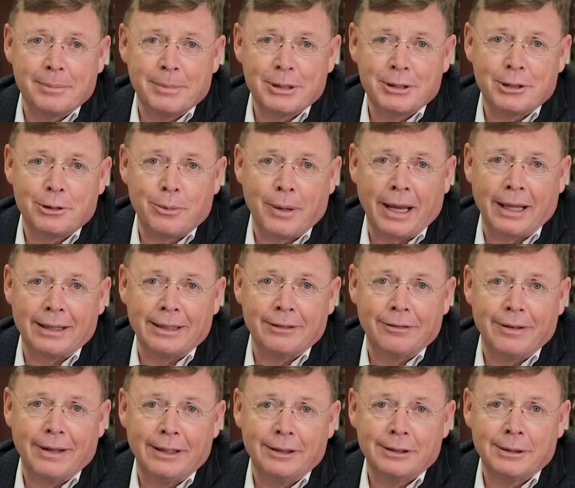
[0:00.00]
Mr.
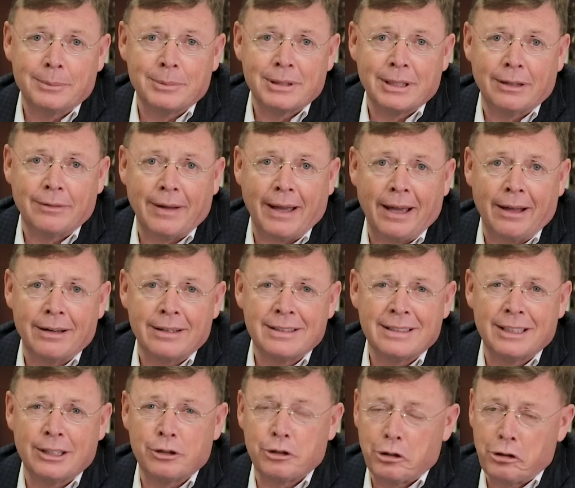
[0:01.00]
Ratliff held himself out
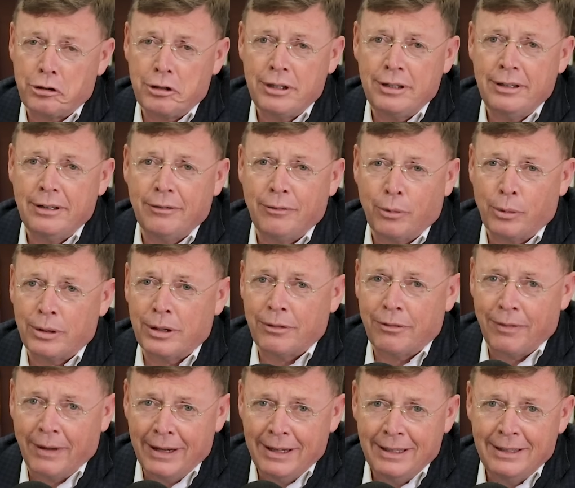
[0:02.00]
as the attorney for
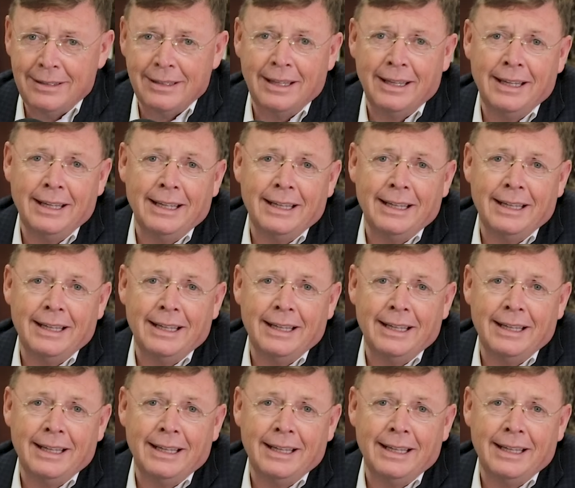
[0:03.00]
defendant